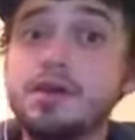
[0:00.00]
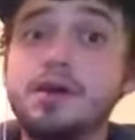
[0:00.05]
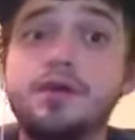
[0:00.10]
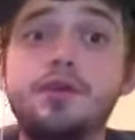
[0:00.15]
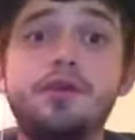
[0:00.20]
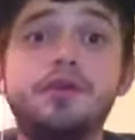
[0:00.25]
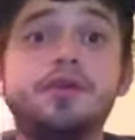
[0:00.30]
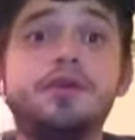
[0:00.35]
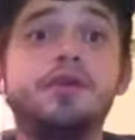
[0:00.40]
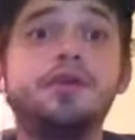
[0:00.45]

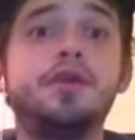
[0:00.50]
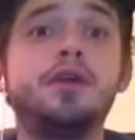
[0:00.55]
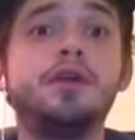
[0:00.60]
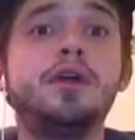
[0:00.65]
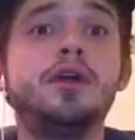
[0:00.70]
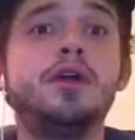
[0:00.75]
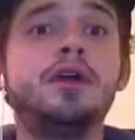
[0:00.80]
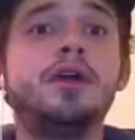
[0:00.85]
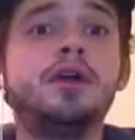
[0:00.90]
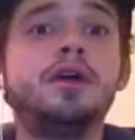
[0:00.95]
other
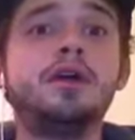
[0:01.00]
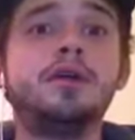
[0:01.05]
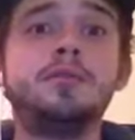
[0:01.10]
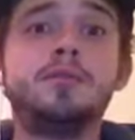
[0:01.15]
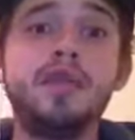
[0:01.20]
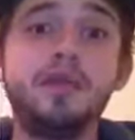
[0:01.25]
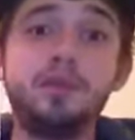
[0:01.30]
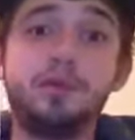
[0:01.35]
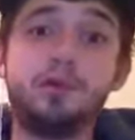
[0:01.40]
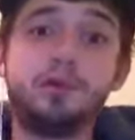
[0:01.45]

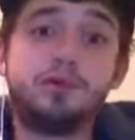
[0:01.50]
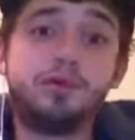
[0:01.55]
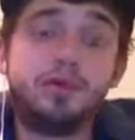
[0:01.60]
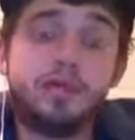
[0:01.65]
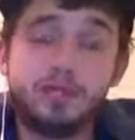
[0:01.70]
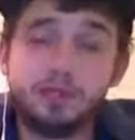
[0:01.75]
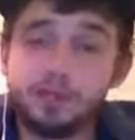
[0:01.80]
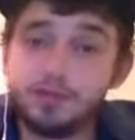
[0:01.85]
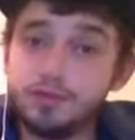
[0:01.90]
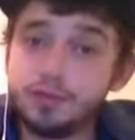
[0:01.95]
people.
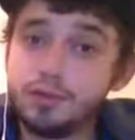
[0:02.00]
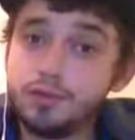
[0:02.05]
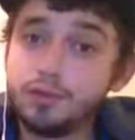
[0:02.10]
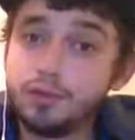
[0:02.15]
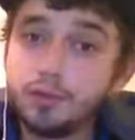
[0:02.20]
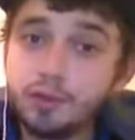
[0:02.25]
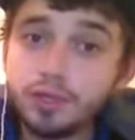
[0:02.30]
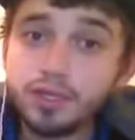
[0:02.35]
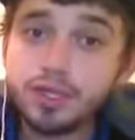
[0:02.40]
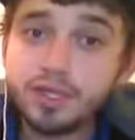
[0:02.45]
Just
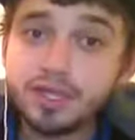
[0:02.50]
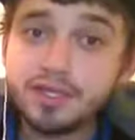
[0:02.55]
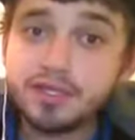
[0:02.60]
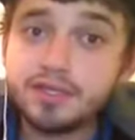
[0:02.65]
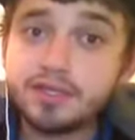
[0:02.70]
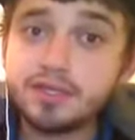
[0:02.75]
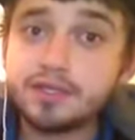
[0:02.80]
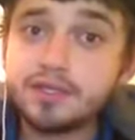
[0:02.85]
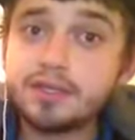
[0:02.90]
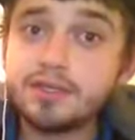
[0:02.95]
look
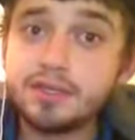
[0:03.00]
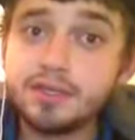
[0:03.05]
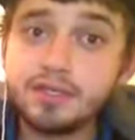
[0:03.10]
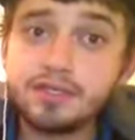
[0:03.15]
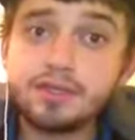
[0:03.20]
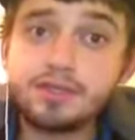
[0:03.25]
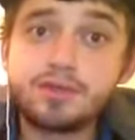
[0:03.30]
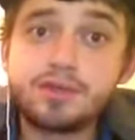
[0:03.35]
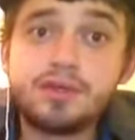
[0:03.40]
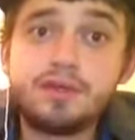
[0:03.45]
into
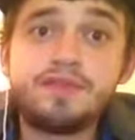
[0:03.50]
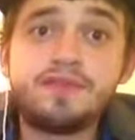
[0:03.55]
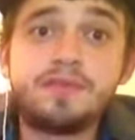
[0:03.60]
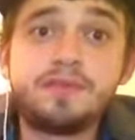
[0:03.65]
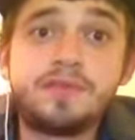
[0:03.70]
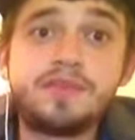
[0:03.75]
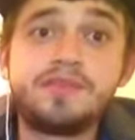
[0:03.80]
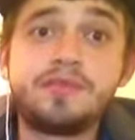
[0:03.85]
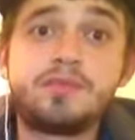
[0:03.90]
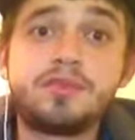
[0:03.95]
history from
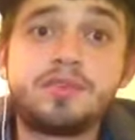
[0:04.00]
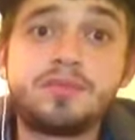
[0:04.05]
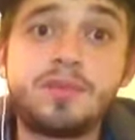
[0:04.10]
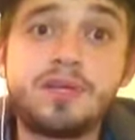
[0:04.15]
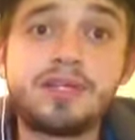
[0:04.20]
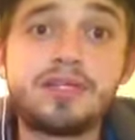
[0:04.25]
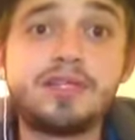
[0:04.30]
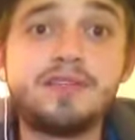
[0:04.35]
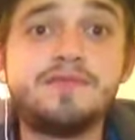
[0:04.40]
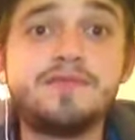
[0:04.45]
different
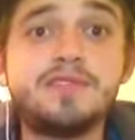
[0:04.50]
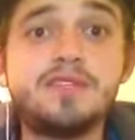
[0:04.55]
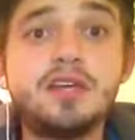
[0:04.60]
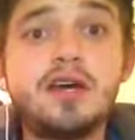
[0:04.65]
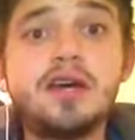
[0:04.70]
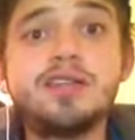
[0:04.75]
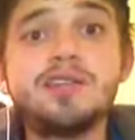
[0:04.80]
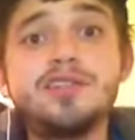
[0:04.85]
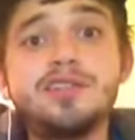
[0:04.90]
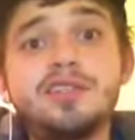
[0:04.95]
perspectives,
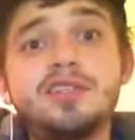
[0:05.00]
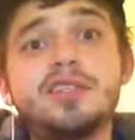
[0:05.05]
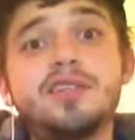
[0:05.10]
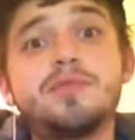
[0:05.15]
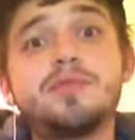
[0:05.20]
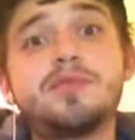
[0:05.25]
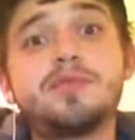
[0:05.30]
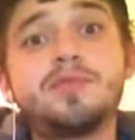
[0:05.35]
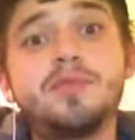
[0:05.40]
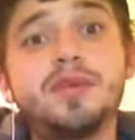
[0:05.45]
not just the
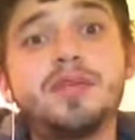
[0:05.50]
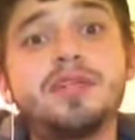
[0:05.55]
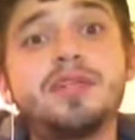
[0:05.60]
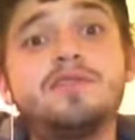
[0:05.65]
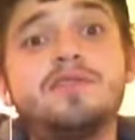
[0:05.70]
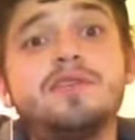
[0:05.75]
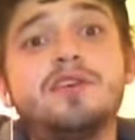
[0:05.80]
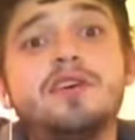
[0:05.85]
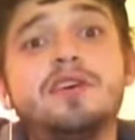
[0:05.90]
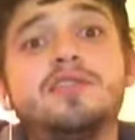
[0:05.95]

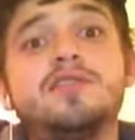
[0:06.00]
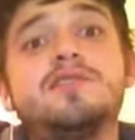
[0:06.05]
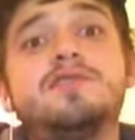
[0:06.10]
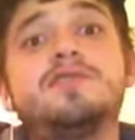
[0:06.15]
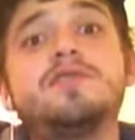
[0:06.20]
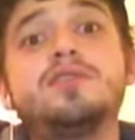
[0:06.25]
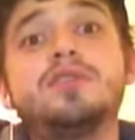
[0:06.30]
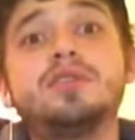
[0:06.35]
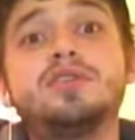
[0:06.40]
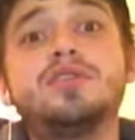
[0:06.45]
perspective of
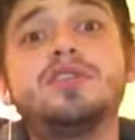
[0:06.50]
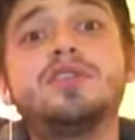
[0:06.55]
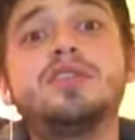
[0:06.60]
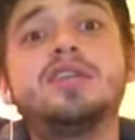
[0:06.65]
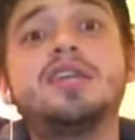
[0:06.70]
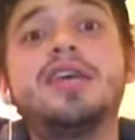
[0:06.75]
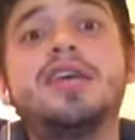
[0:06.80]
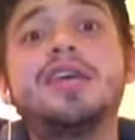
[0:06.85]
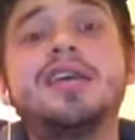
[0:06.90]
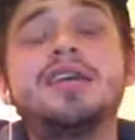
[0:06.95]

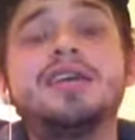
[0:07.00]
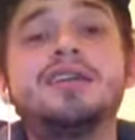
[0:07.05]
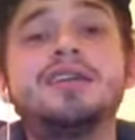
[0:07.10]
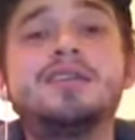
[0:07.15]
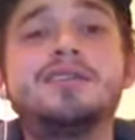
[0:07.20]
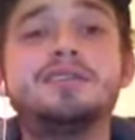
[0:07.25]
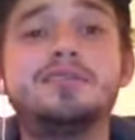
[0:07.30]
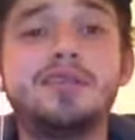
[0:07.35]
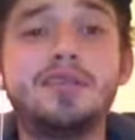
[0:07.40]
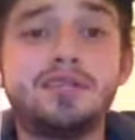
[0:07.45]
Christian and
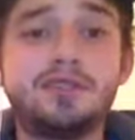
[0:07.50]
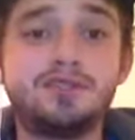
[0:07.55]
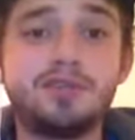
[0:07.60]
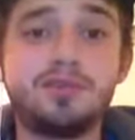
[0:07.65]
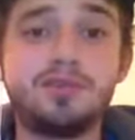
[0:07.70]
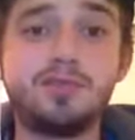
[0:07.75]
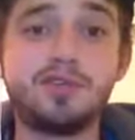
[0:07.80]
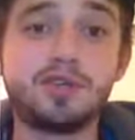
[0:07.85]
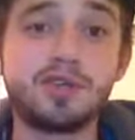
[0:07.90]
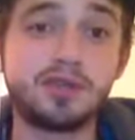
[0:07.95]
history
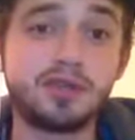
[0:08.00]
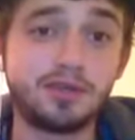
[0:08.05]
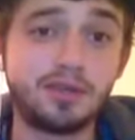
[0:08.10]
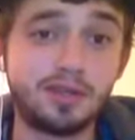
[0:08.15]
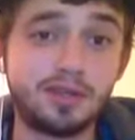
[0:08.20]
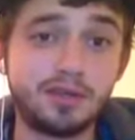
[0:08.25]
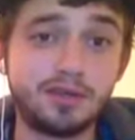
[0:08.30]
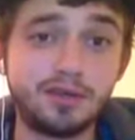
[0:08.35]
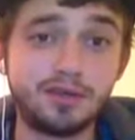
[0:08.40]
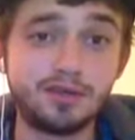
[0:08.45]
book.
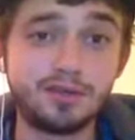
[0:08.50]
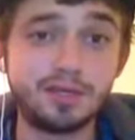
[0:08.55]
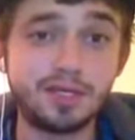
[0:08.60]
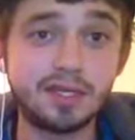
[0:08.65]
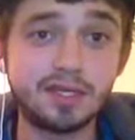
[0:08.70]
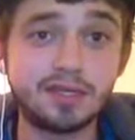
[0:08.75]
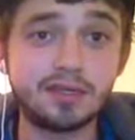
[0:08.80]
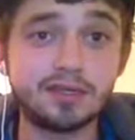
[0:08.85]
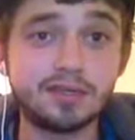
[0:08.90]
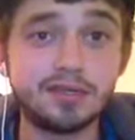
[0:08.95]
Like, you know what I'm
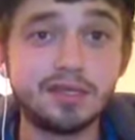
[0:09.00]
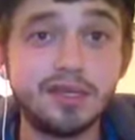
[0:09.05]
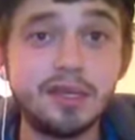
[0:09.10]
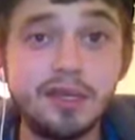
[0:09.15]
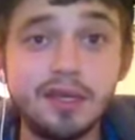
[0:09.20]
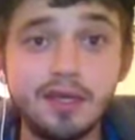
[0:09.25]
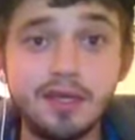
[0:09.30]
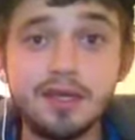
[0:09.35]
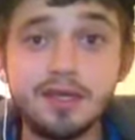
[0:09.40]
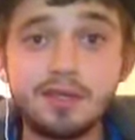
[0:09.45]
saying? Because
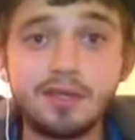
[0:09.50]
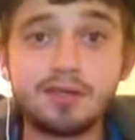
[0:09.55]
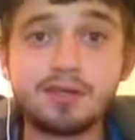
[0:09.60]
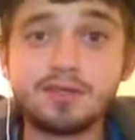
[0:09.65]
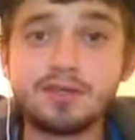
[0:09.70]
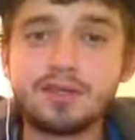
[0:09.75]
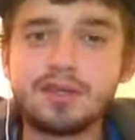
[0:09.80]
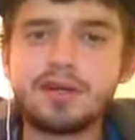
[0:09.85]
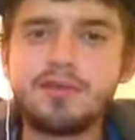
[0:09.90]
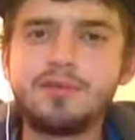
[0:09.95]
there's
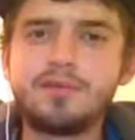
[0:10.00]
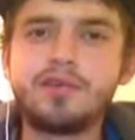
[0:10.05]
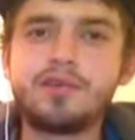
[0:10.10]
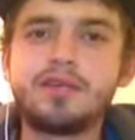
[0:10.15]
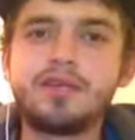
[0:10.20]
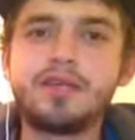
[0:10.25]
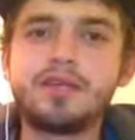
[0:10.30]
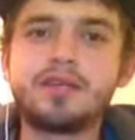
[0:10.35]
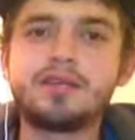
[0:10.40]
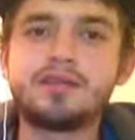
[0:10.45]
a lot more
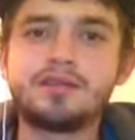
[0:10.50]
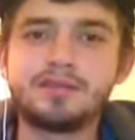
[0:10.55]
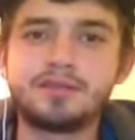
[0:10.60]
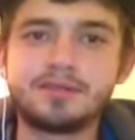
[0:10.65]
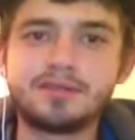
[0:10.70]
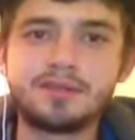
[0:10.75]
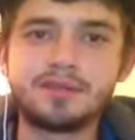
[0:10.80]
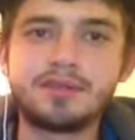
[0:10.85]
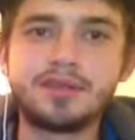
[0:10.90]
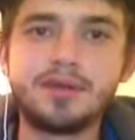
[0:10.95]

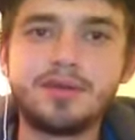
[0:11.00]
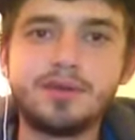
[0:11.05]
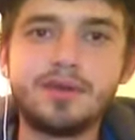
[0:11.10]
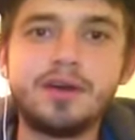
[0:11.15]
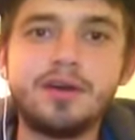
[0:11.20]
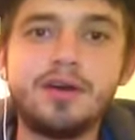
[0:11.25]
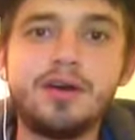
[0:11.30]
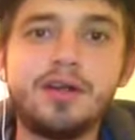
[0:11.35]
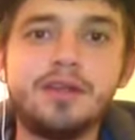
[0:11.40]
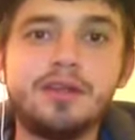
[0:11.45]
things going
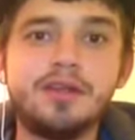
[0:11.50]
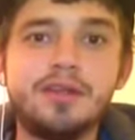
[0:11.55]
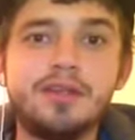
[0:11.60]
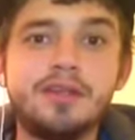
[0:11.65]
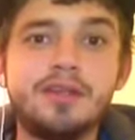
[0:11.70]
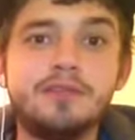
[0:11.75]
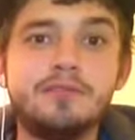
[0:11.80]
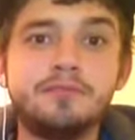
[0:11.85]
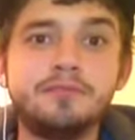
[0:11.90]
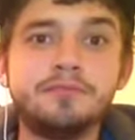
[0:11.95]
on
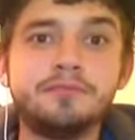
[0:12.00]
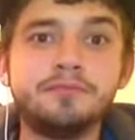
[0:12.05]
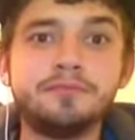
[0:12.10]
than